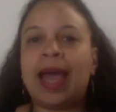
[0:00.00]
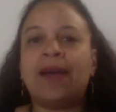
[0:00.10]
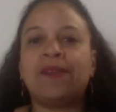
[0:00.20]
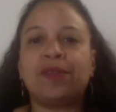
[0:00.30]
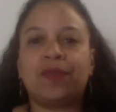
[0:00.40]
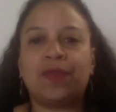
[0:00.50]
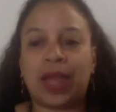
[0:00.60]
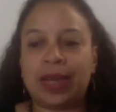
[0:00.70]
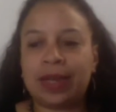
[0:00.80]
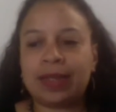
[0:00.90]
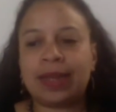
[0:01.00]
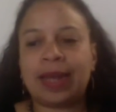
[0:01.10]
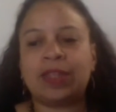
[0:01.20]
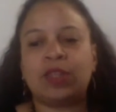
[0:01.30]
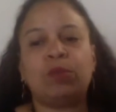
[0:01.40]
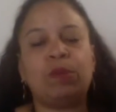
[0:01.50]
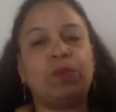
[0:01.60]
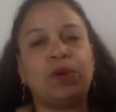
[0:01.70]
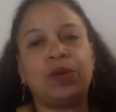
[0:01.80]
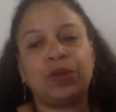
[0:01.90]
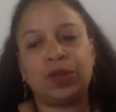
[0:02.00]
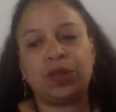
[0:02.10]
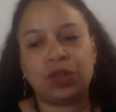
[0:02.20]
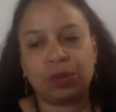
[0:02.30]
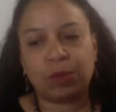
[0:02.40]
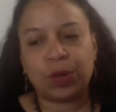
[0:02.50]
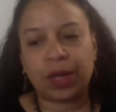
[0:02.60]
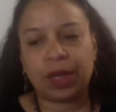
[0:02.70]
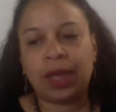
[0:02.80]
After the vitex, it has to be boiled in turmeric.